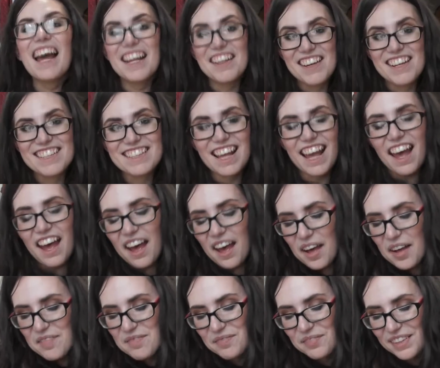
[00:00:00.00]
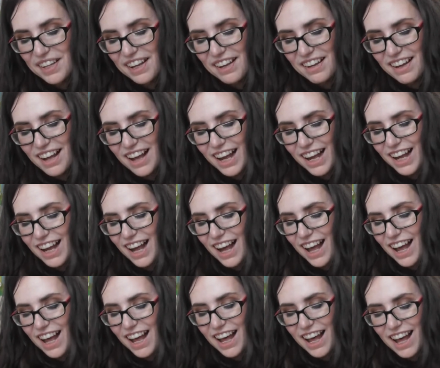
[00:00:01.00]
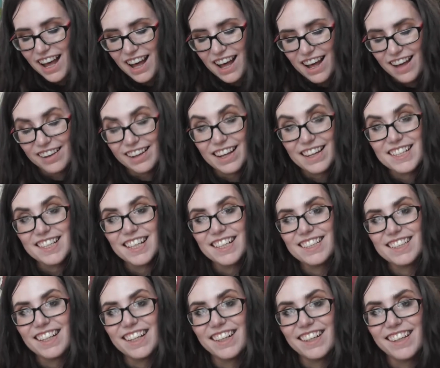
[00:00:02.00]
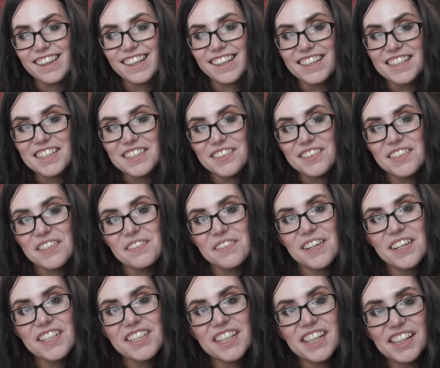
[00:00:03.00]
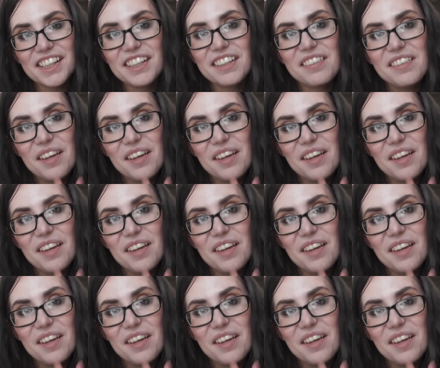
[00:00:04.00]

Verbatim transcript: anyways um I'll catch you guys later thank you so much for watching